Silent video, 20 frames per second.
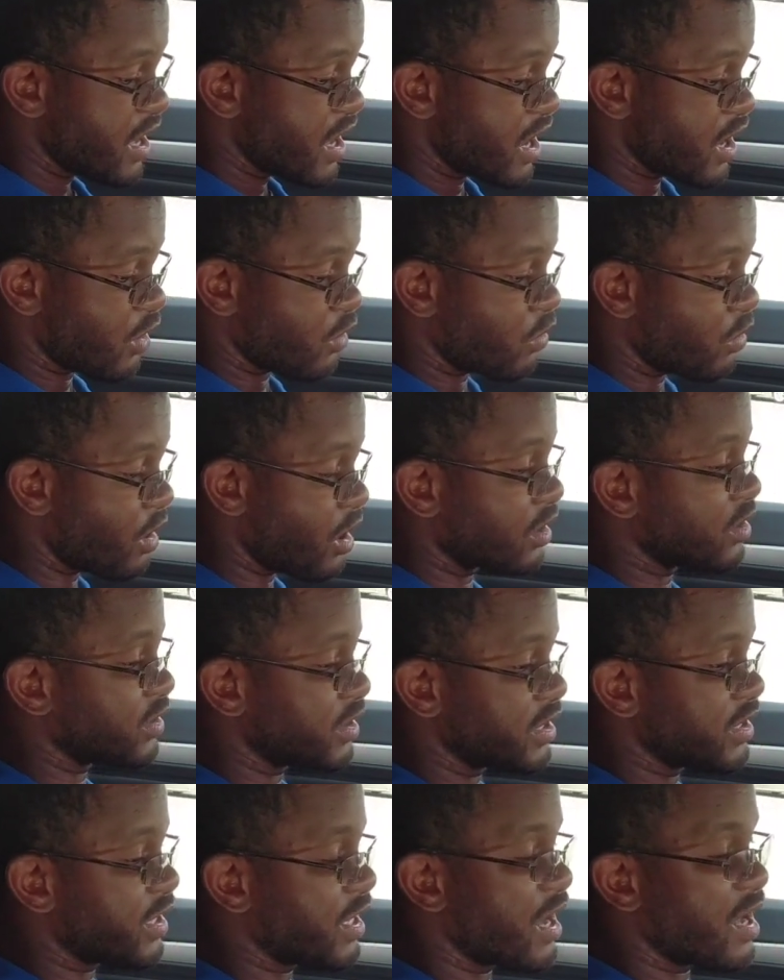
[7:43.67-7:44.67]
a
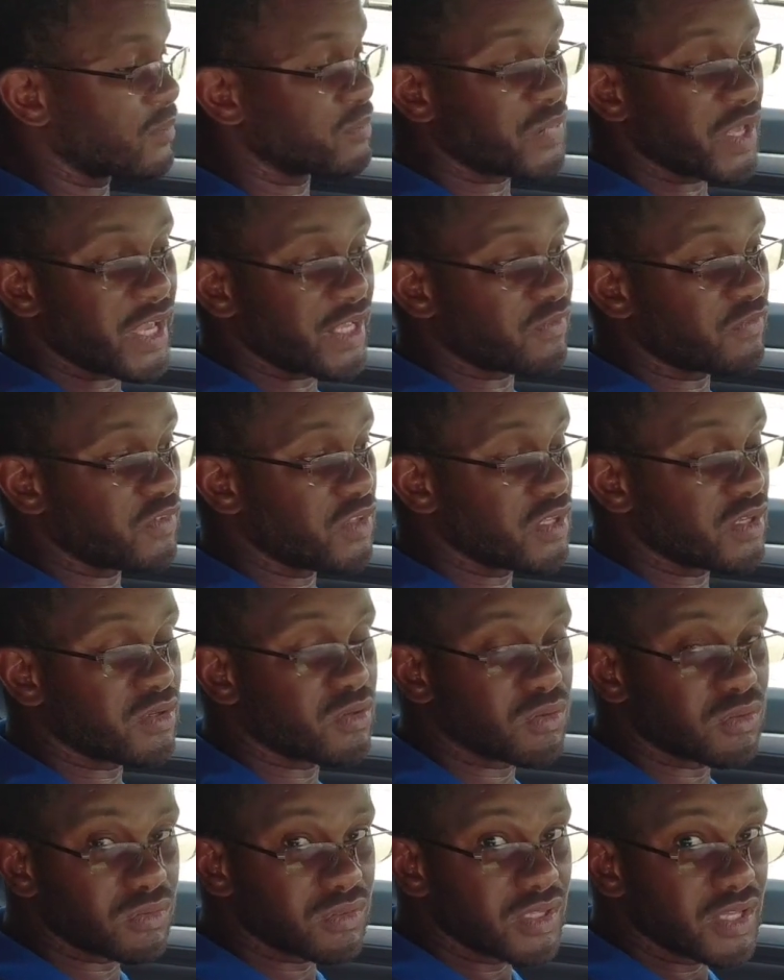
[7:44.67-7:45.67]
quality compact
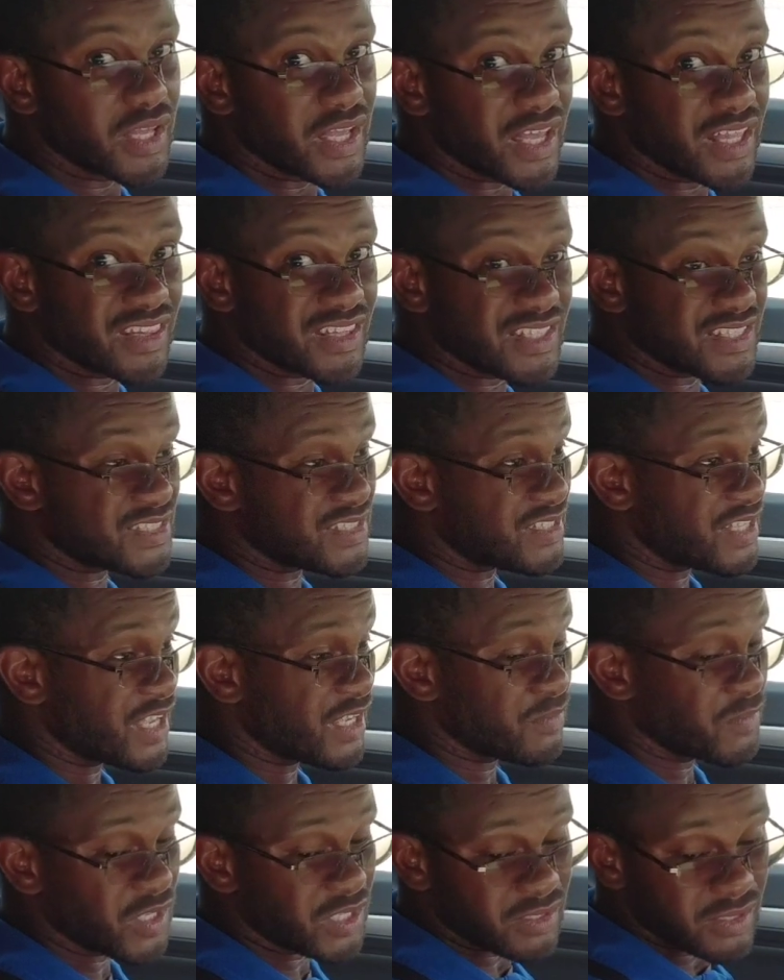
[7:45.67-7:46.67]
vehicle in this
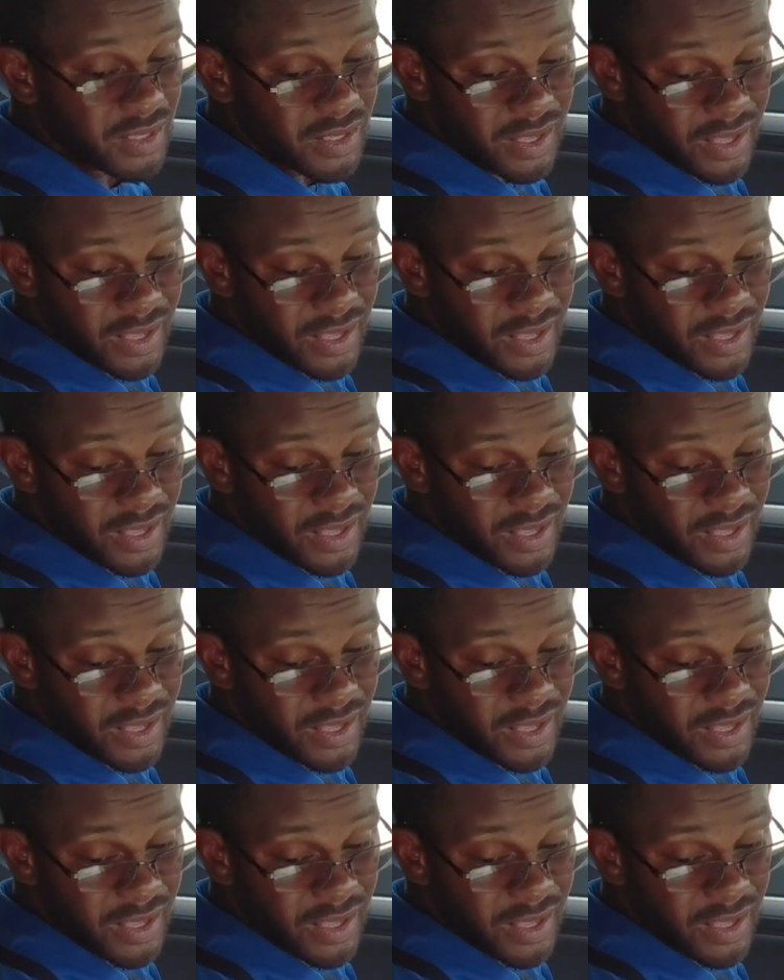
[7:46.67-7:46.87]
segment,